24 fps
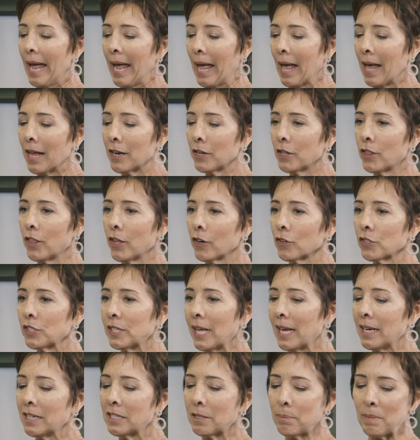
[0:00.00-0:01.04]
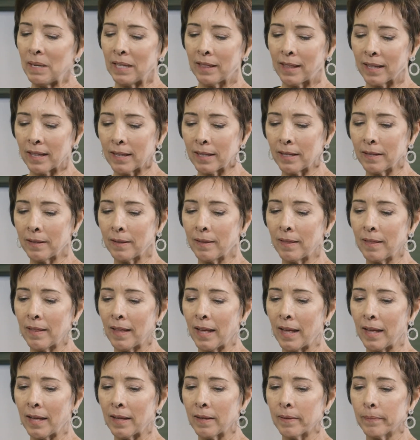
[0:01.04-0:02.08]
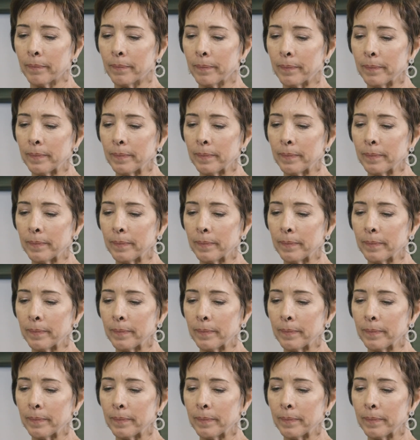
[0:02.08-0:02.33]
and they're saying to me the